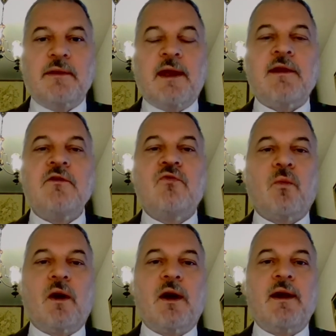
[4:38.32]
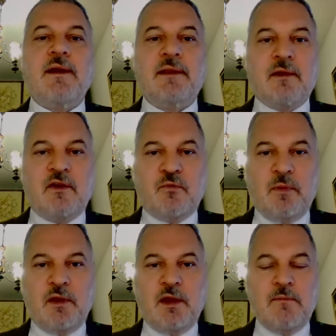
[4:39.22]
That is why there has
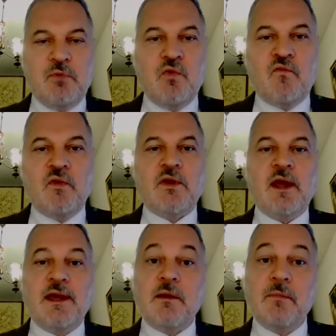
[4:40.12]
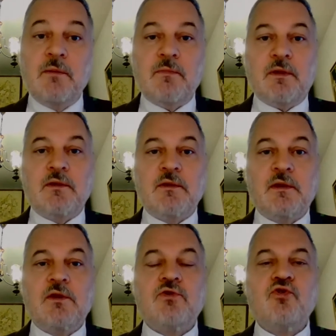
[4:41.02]
been a movement, a commitment
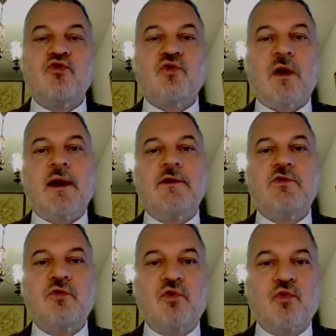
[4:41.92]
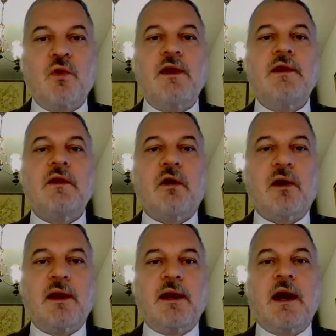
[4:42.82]
to try to green
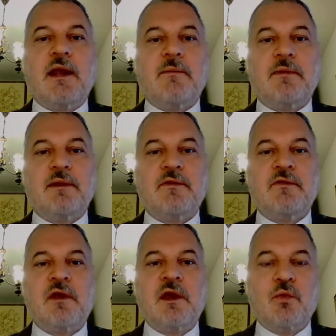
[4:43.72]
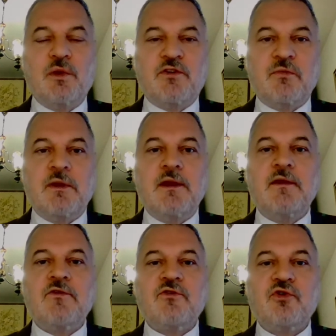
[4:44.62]
our economies, which
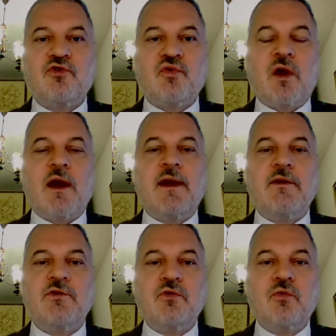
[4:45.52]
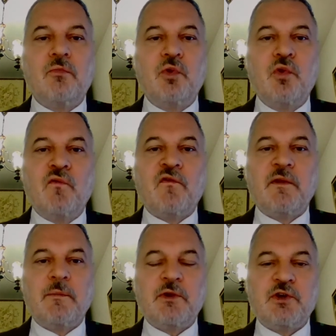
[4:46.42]
means to try to move
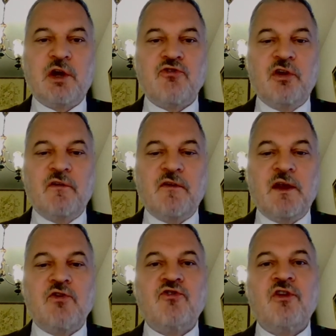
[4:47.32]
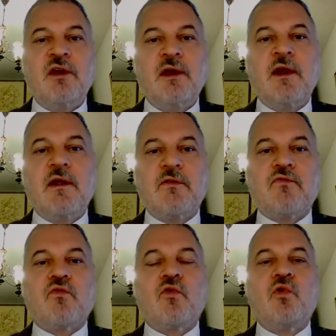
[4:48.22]
from the production of energy
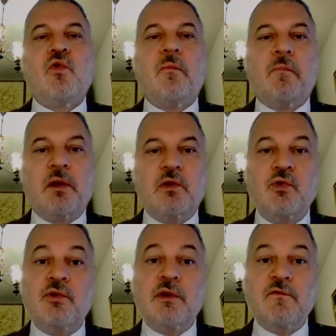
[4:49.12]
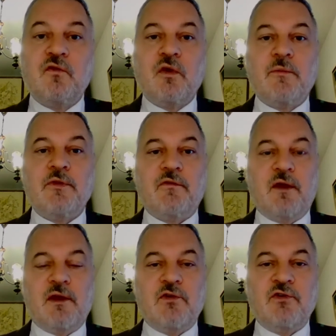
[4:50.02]
through polluting forms of
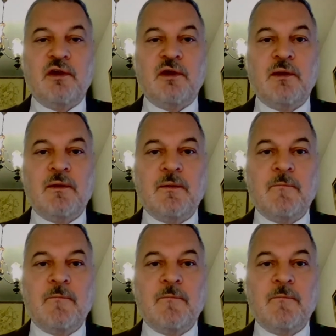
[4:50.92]
energy